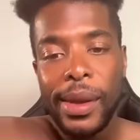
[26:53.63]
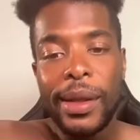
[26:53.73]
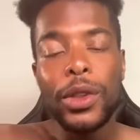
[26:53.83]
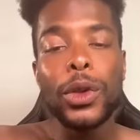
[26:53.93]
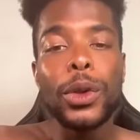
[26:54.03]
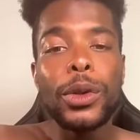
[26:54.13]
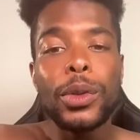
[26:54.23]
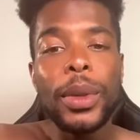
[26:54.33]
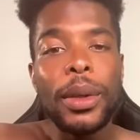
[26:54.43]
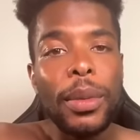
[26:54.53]
Choose
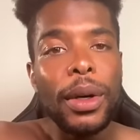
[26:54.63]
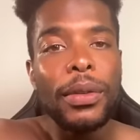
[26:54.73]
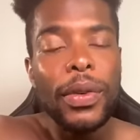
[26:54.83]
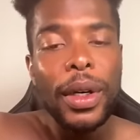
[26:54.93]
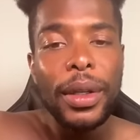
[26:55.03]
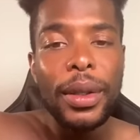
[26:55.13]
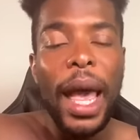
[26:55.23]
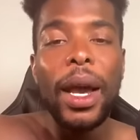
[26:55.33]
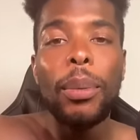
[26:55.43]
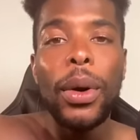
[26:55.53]
me, motherfucker,
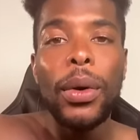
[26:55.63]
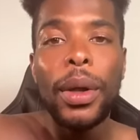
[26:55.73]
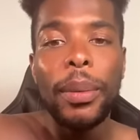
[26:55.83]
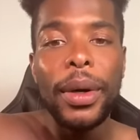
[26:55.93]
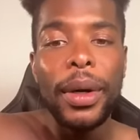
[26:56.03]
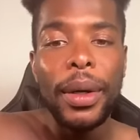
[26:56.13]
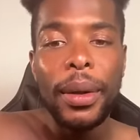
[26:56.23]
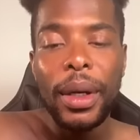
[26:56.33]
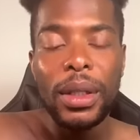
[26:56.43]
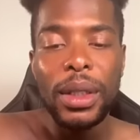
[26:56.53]
like a Pokemon
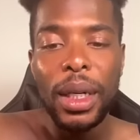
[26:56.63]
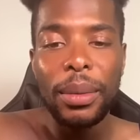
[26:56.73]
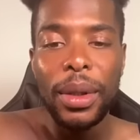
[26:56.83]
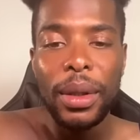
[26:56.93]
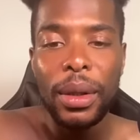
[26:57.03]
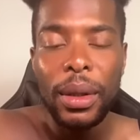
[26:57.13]
or something.